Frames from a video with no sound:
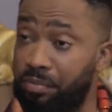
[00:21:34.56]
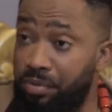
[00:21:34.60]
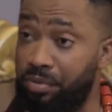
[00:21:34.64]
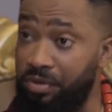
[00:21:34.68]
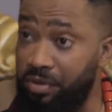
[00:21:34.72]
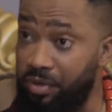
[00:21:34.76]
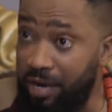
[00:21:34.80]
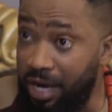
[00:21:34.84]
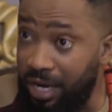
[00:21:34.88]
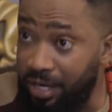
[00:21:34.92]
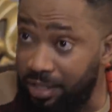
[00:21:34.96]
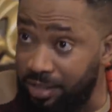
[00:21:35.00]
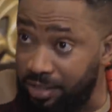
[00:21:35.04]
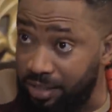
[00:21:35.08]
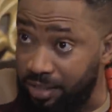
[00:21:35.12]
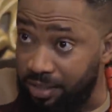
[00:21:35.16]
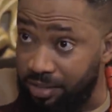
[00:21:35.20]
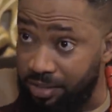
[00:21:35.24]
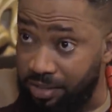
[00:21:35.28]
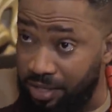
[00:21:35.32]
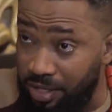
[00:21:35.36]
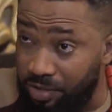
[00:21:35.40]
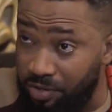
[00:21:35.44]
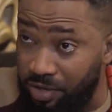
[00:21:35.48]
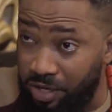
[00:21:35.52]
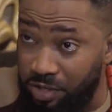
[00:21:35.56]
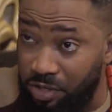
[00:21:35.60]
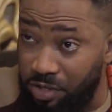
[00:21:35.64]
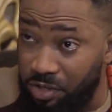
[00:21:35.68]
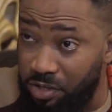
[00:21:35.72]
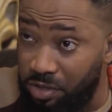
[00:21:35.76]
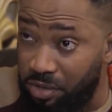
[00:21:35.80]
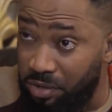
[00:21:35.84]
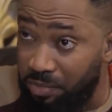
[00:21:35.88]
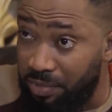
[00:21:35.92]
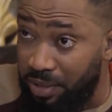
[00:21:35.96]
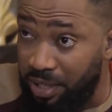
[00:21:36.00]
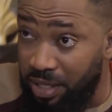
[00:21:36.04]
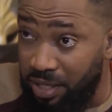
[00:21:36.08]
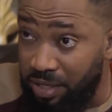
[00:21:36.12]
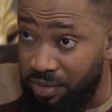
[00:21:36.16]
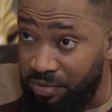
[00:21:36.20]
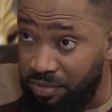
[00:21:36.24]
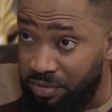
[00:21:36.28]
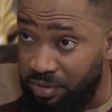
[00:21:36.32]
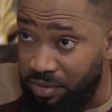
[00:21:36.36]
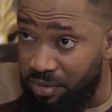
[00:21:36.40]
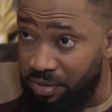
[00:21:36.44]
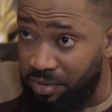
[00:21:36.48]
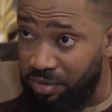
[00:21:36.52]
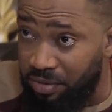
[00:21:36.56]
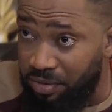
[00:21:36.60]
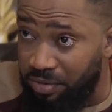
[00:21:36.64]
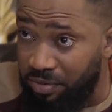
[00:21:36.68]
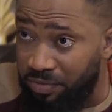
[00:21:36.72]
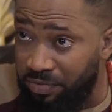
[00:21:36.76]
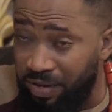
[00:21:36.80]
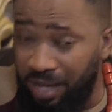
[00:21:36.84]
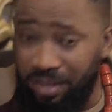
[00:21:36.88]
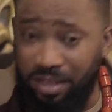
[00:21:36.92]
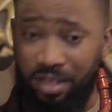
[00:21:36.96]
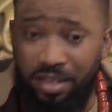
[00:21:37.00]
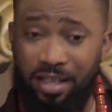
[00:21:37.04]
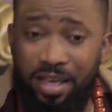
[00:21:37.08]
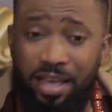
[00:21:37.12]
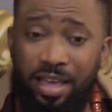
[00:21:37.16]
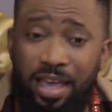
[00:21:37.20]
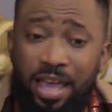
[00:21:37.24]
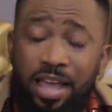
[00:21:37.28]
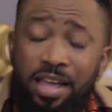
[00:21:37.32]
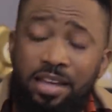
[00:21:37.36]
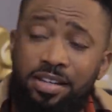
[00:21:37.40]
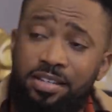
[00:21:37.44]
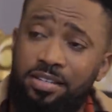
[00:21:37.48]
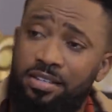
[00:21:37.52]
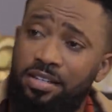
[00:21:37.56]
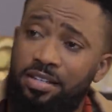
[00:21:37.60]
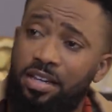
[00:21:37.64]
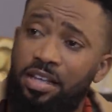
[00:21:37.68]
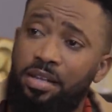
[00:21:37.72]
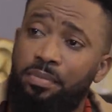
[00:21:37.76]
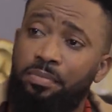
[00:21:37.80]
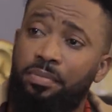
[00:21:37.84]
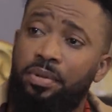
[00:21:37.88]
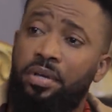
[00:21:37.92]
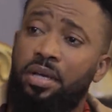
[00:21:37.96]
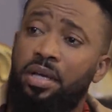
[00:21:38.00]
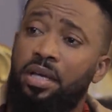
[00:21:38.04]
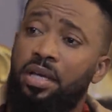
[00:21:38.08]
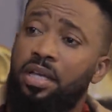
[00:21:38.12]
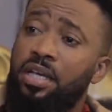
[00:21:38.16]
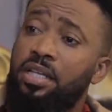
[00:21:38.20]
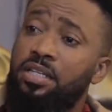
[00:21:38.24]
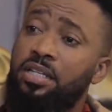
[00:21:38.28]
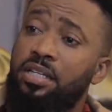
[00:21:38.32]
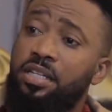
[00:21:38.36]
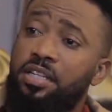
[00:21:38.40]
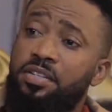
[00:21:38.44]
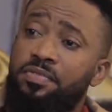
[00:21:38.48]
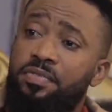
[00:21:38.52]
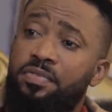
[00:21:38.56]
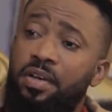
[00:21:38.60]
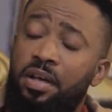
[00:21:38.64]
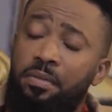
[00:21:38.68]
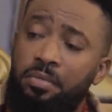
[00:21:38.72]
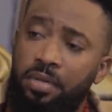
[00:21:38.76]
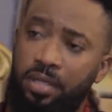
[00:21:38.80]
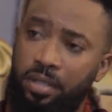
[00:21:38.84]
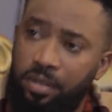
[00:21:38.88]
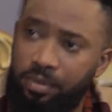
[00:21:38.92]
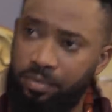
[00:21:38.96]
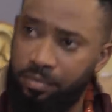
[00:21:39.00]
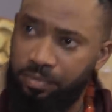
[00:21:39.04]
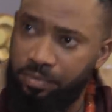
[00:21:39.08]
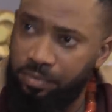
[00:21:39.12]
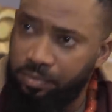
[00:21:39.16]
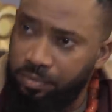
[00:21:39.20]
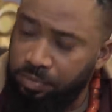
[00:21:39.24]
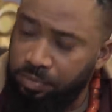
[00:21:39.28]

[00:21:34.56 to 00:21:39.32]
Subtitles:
practice their traditional beliefs. Father, the kingship is in this family.